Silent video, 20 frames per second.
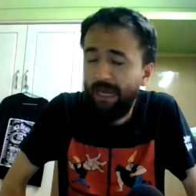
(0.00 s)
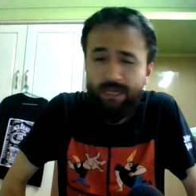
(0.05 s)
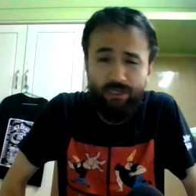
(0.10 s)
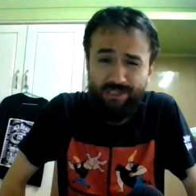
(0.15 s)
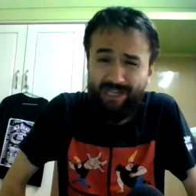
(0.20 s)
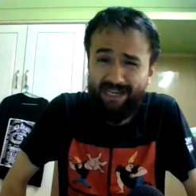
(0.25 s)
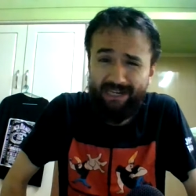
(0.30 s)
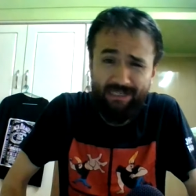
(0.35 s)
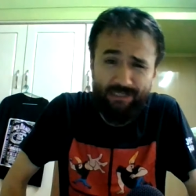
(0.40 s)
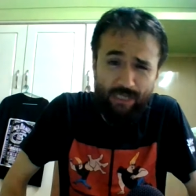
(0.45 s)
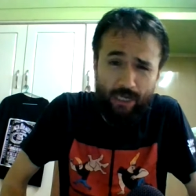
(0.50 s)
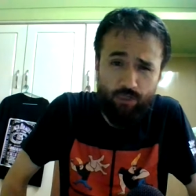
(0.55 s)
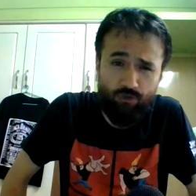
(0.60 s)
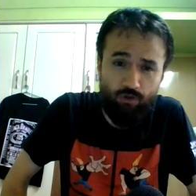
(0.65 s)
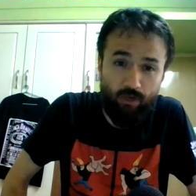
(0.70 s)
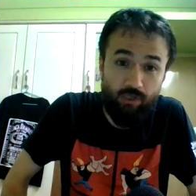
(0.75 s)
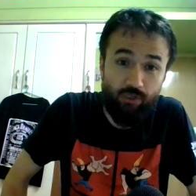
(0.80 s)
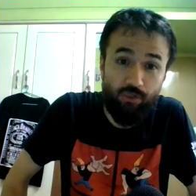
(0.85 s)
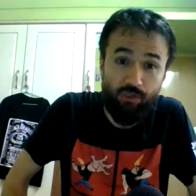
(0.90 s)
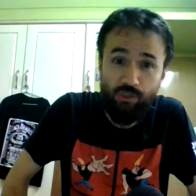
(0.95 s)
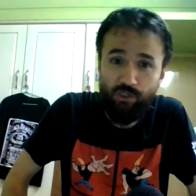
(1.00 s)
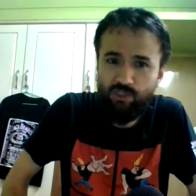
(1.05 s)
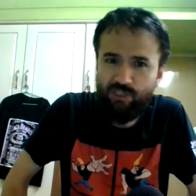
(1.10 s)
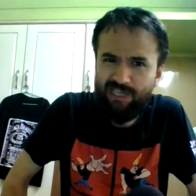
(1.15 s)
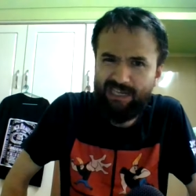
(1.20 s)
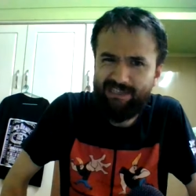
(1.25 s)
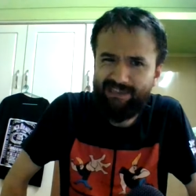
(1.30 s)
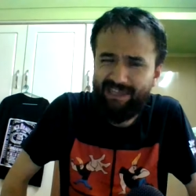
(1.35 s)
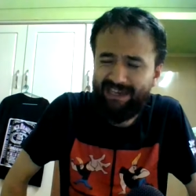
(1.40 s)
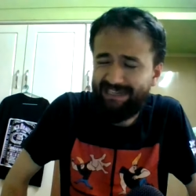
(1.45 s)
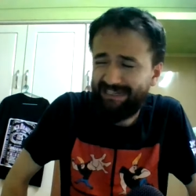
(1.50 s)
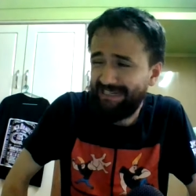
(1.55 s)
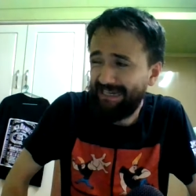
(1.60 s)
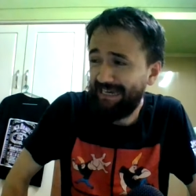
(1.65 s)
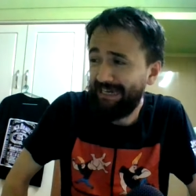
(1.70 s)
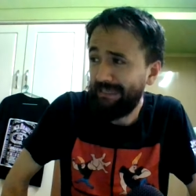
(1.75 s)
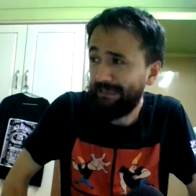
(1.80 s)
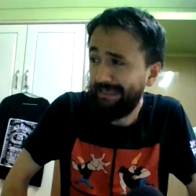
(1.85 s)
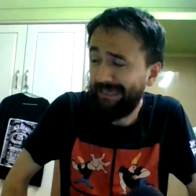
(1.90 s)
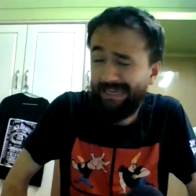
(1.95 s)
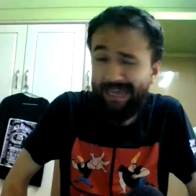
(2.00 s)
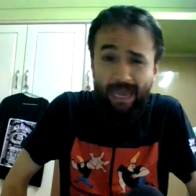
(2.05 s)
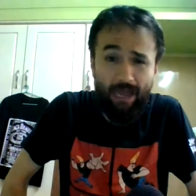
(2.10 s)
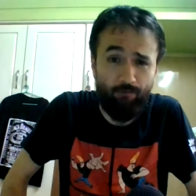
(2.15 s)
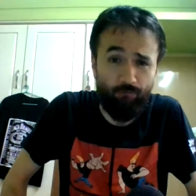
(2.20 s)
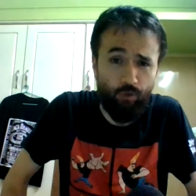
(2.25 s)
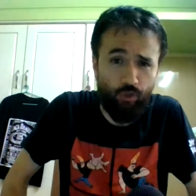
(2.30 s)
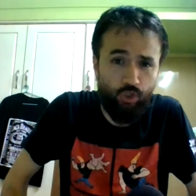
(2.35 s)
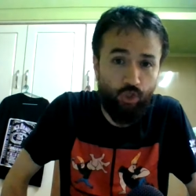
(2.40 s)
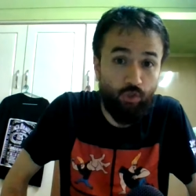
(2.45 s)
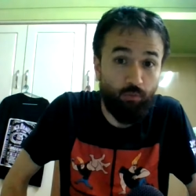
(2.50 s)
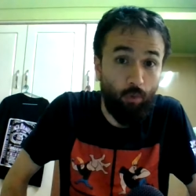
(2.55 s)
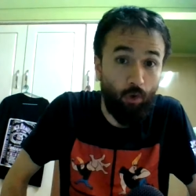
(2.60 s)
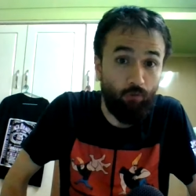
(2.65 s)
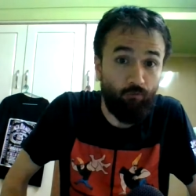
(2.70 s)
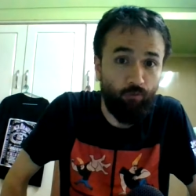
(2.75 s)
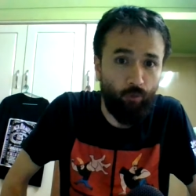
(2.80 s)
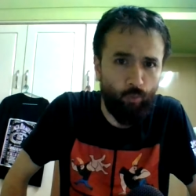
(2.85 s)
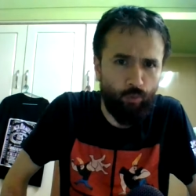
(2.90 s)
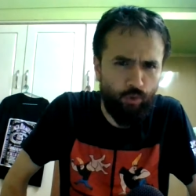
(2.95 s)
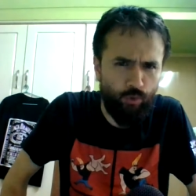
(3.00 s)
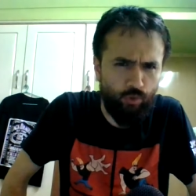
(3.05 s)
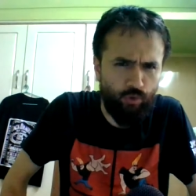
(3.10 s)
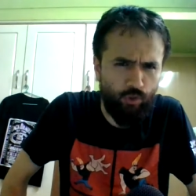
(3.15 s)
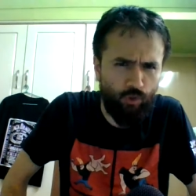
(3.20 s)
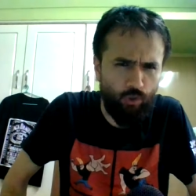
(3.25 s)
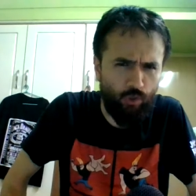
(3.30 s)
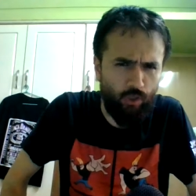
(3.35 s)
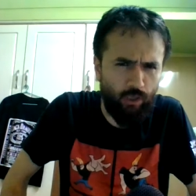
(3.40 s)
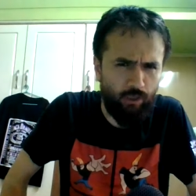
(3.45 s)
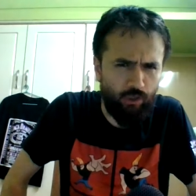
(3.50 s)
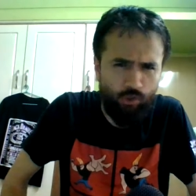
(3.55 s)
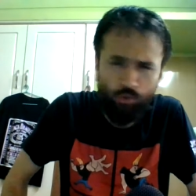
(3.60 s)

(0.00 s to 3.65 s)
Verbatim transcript: it's not an exaggeration to say that uh, the average smartphone user in